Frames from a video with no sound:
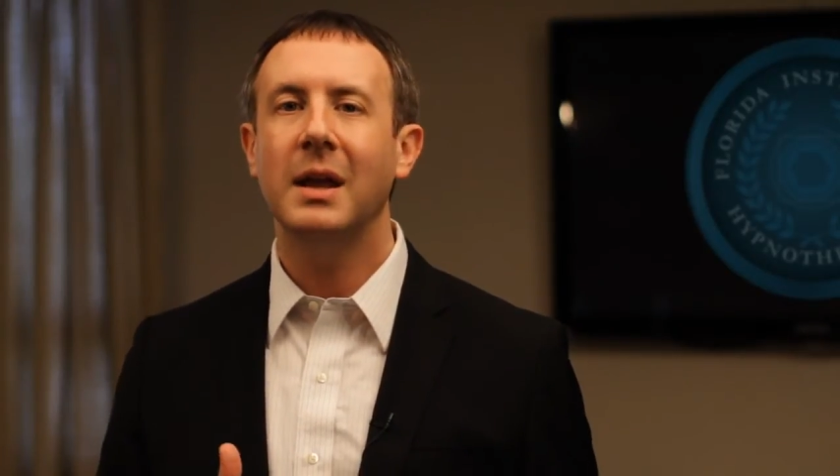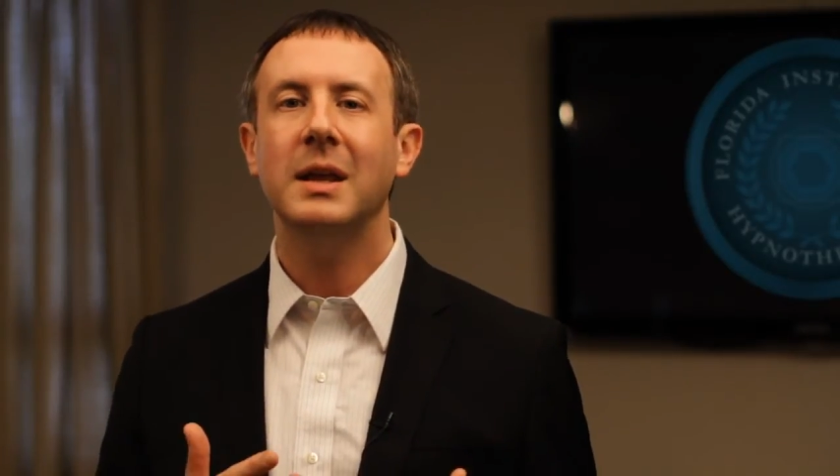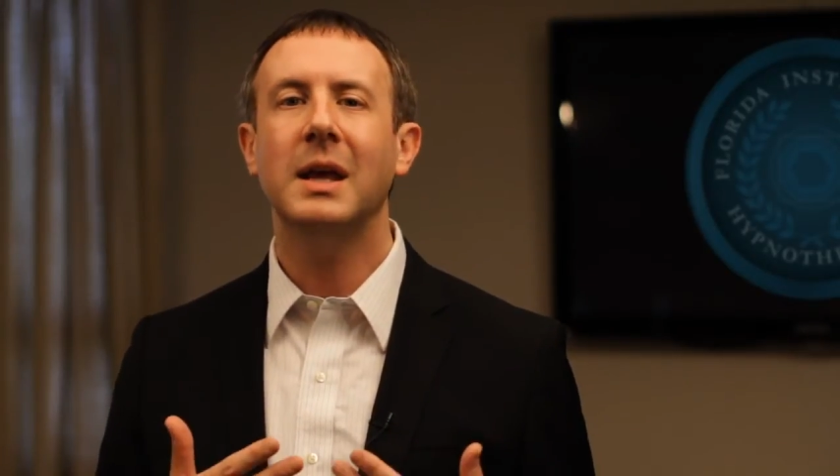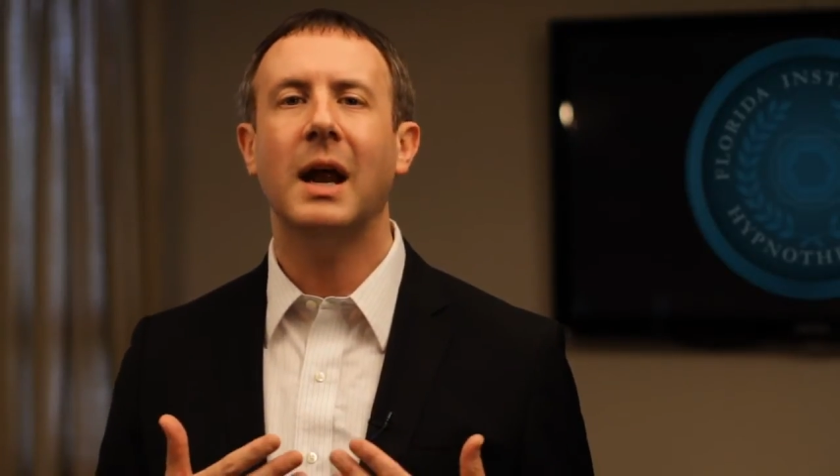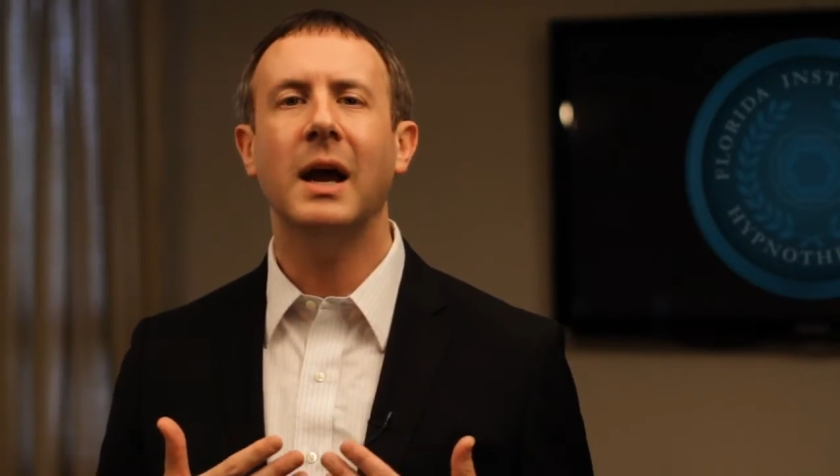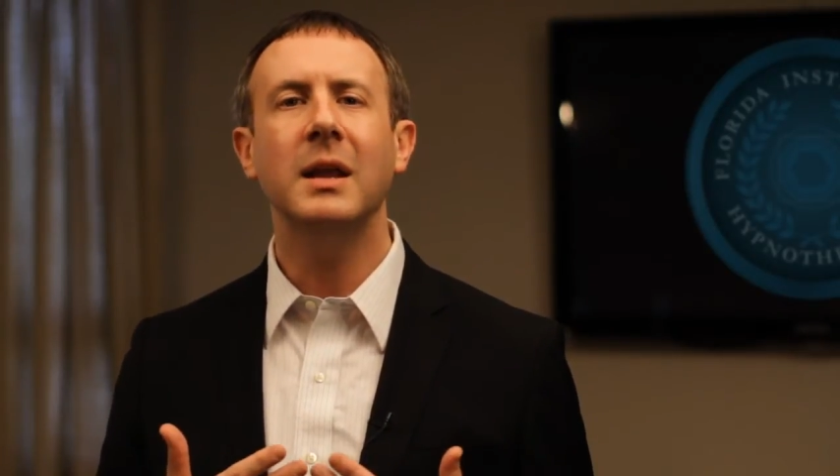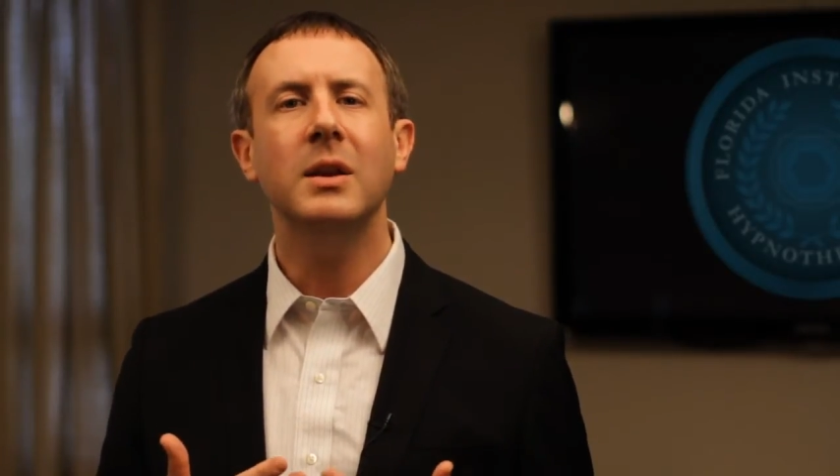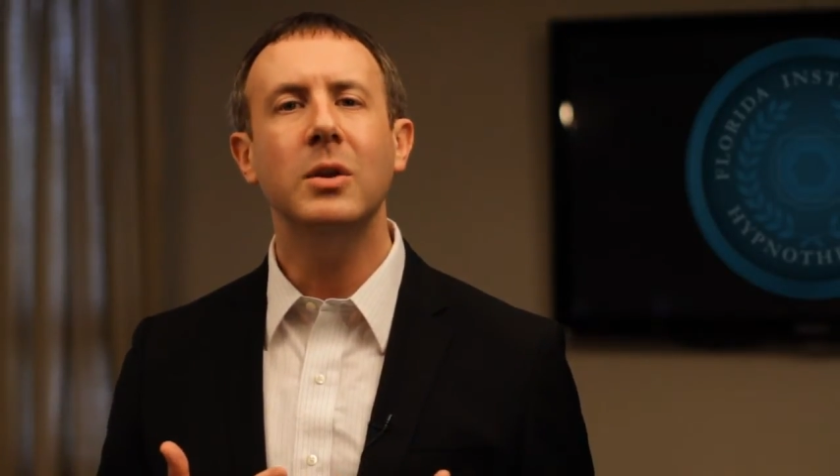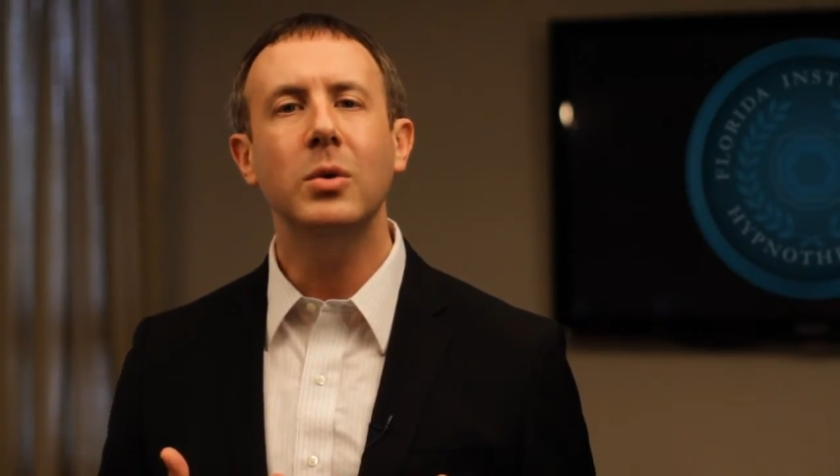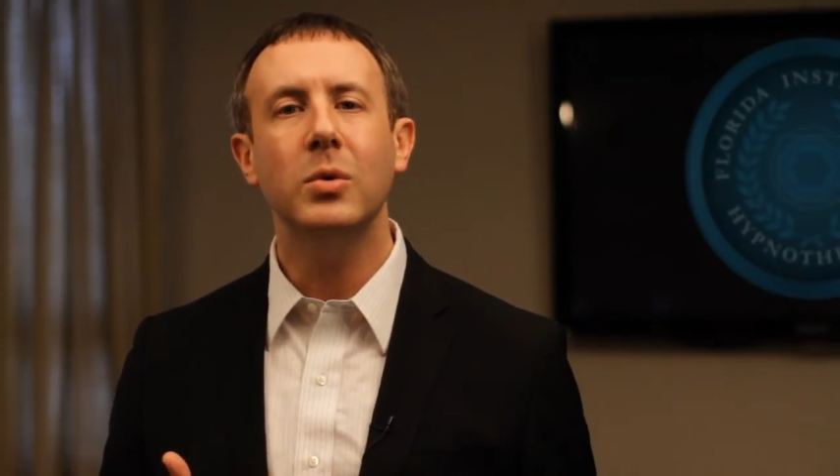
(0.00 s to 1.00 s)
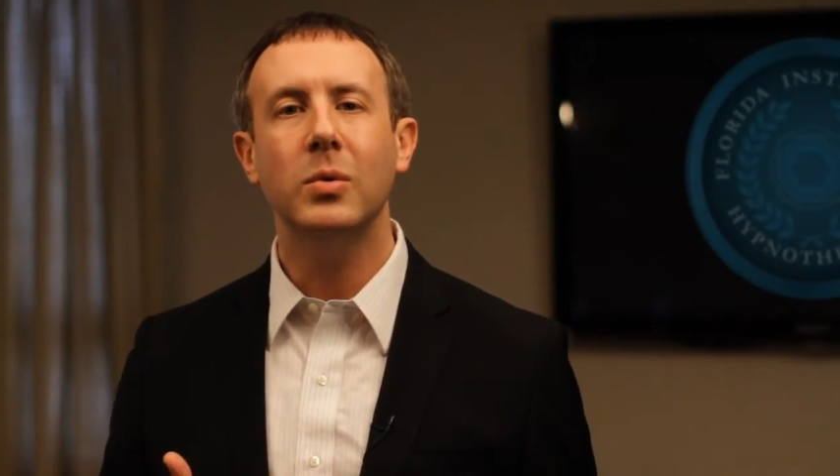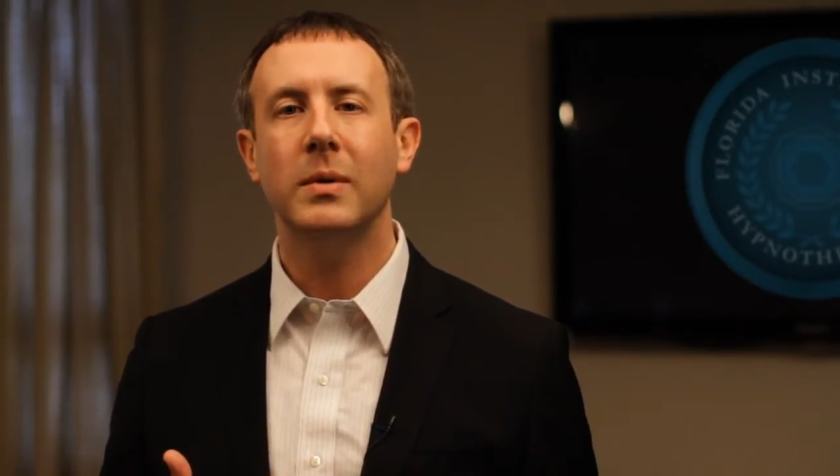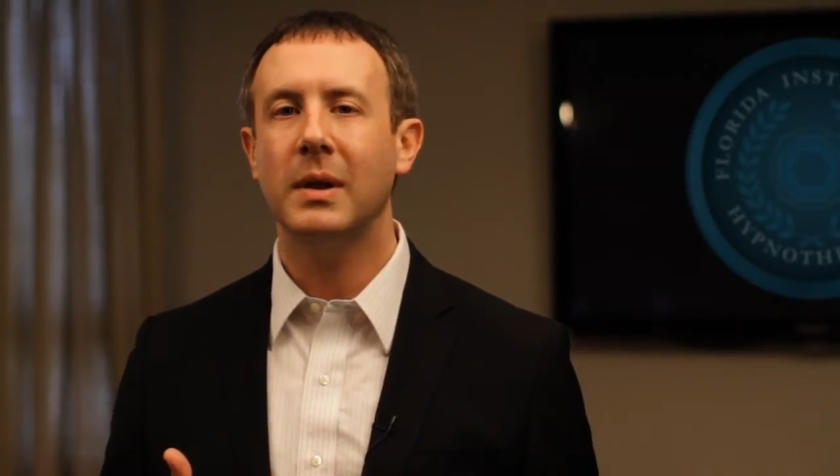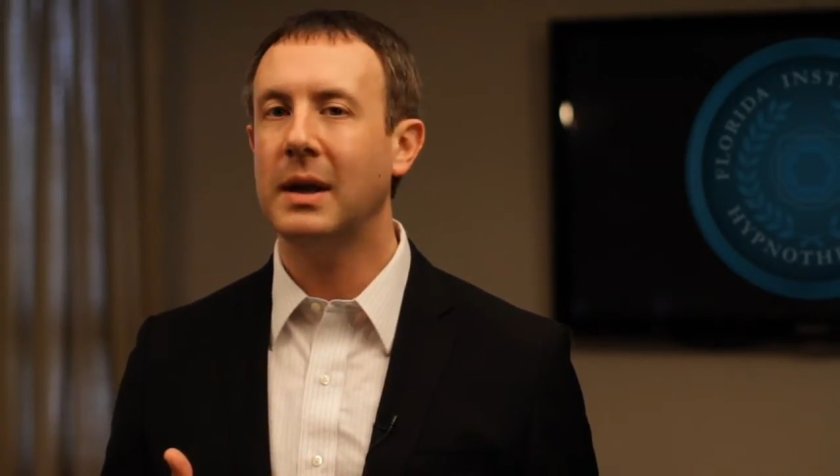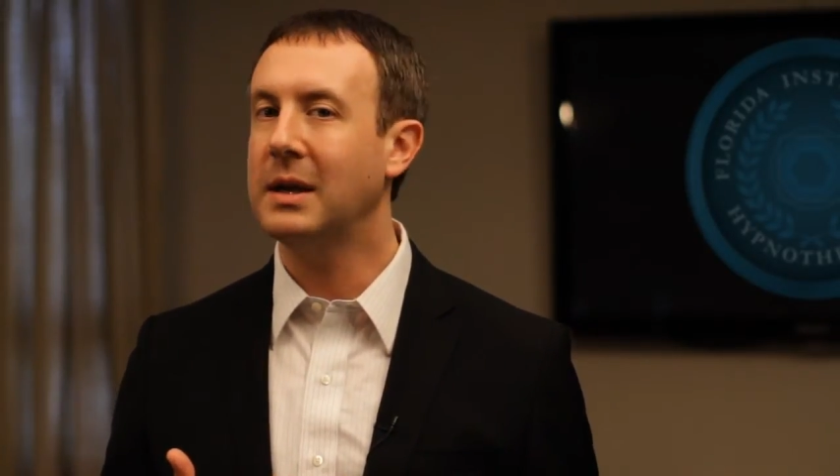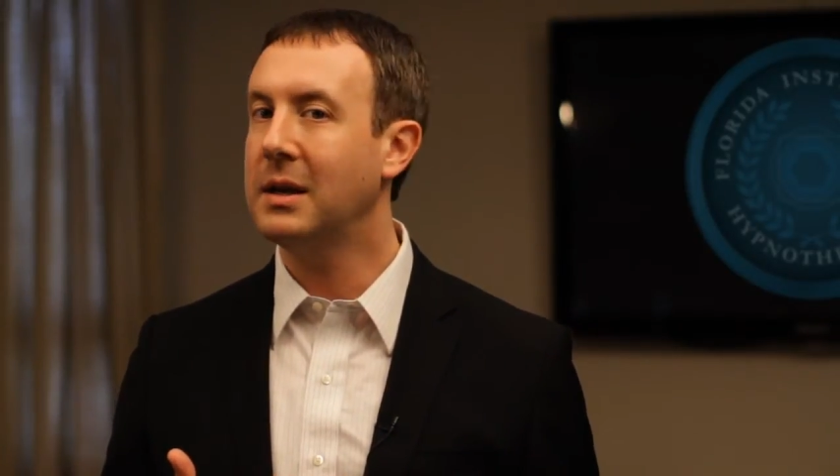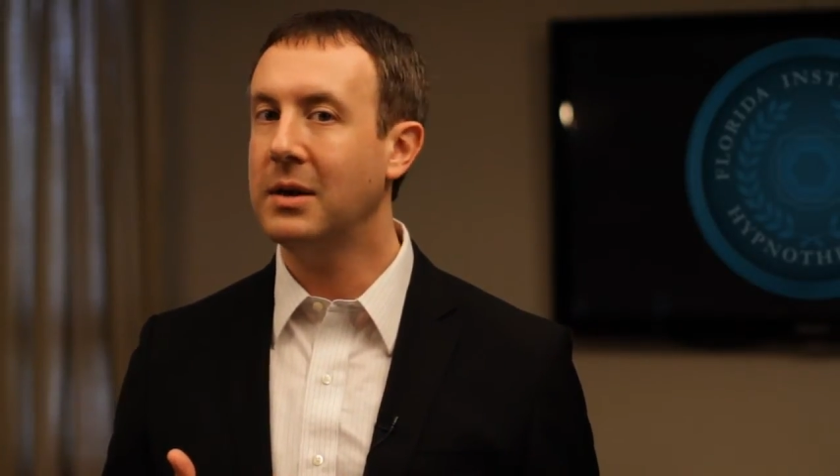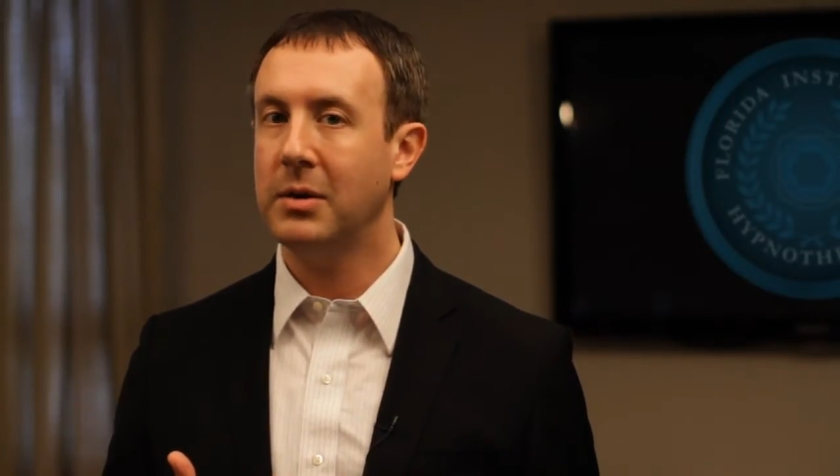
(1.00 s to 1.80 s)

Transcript: Yet I knew, and I didn't